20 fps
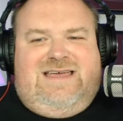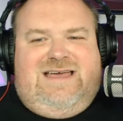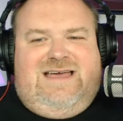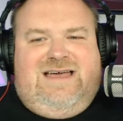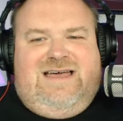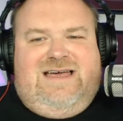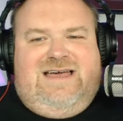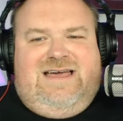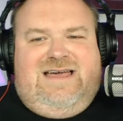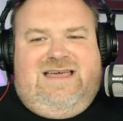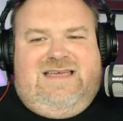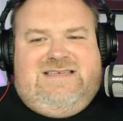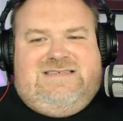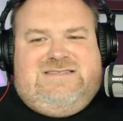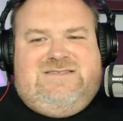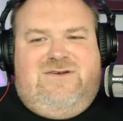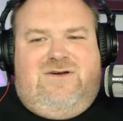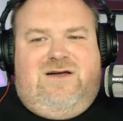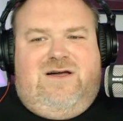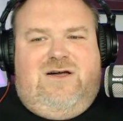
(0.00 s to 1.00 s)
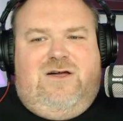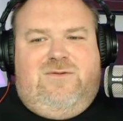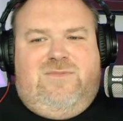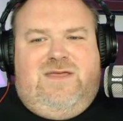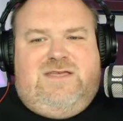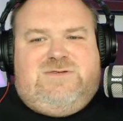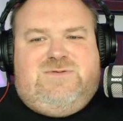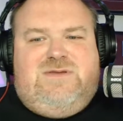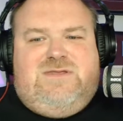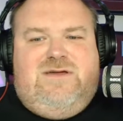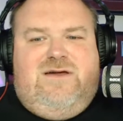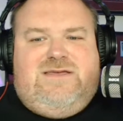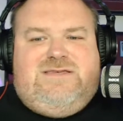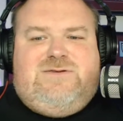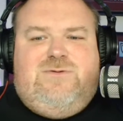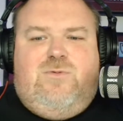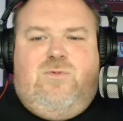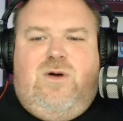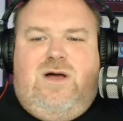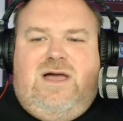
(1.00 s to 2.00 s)
It's not a home next week. No,
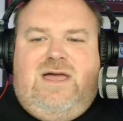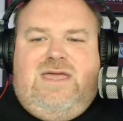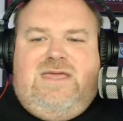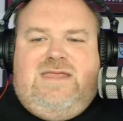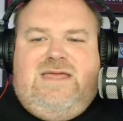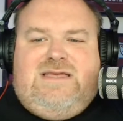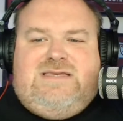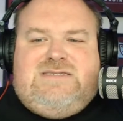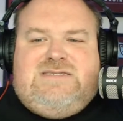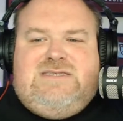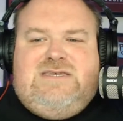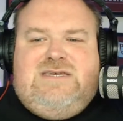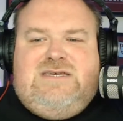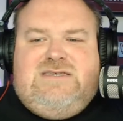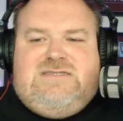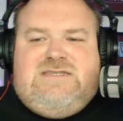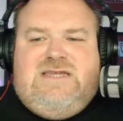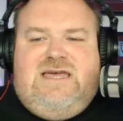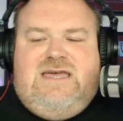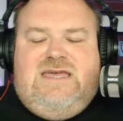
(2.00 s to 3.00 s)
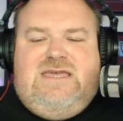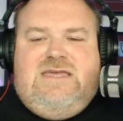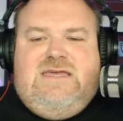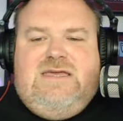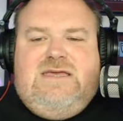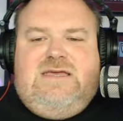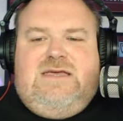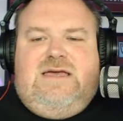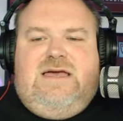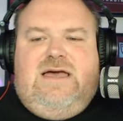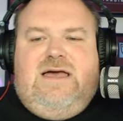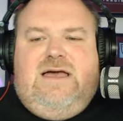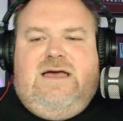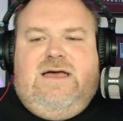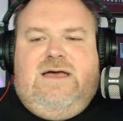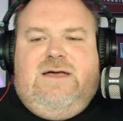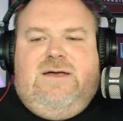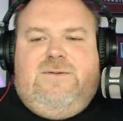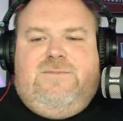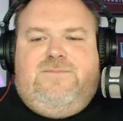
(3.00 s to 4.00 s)
it's away next Thursday.
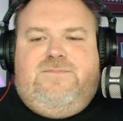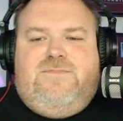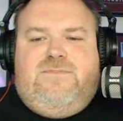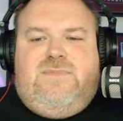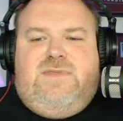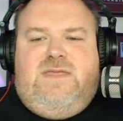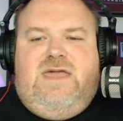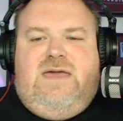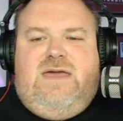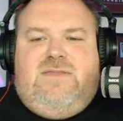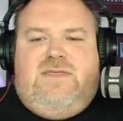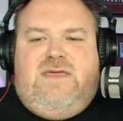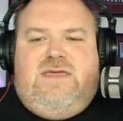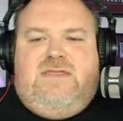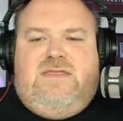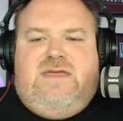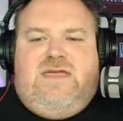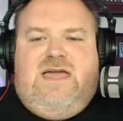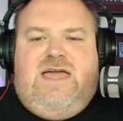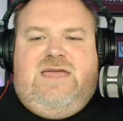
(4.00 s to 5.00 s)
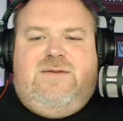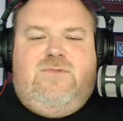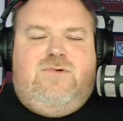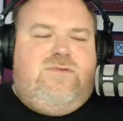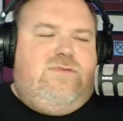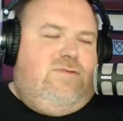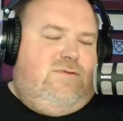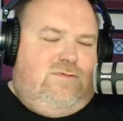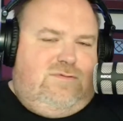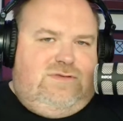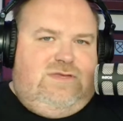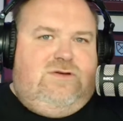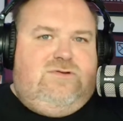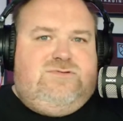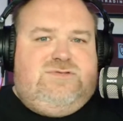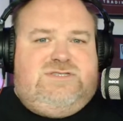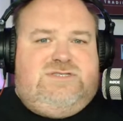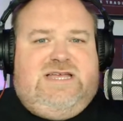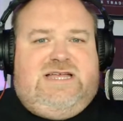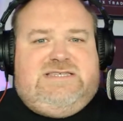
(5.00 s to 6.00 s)
The game
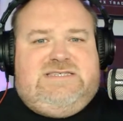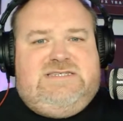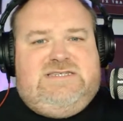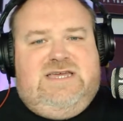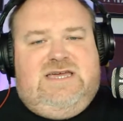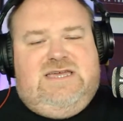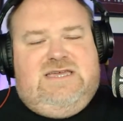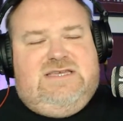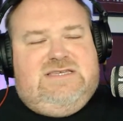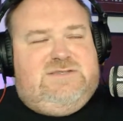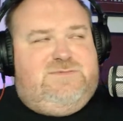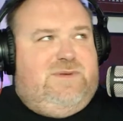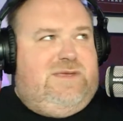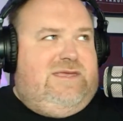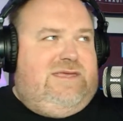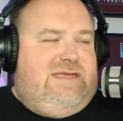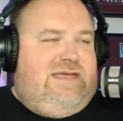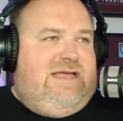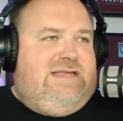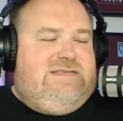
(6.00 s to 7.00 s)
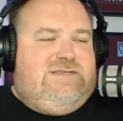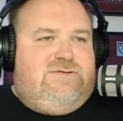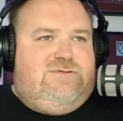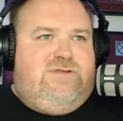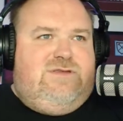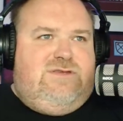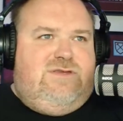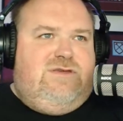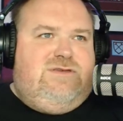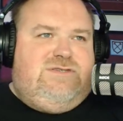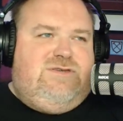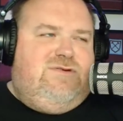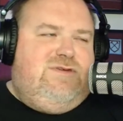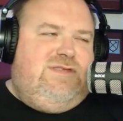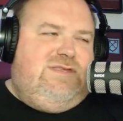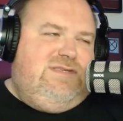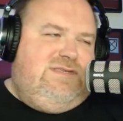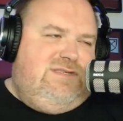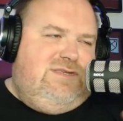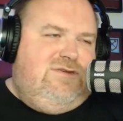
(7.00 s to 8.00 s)
on Saturday has been cancelled.
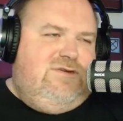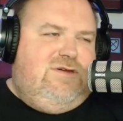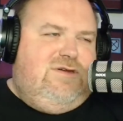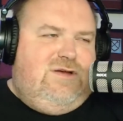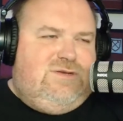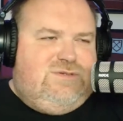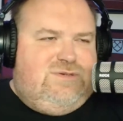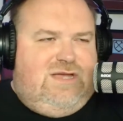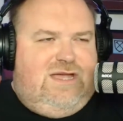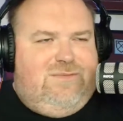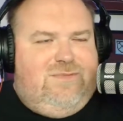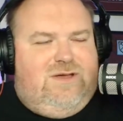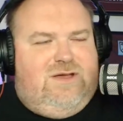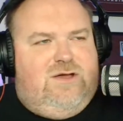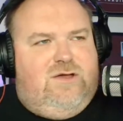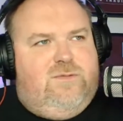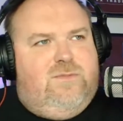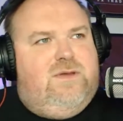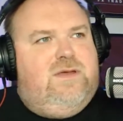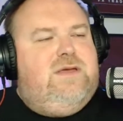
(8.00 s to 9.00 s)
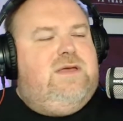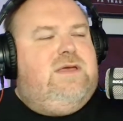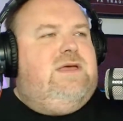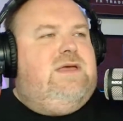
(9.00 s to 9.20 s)
The Newcastle game at home.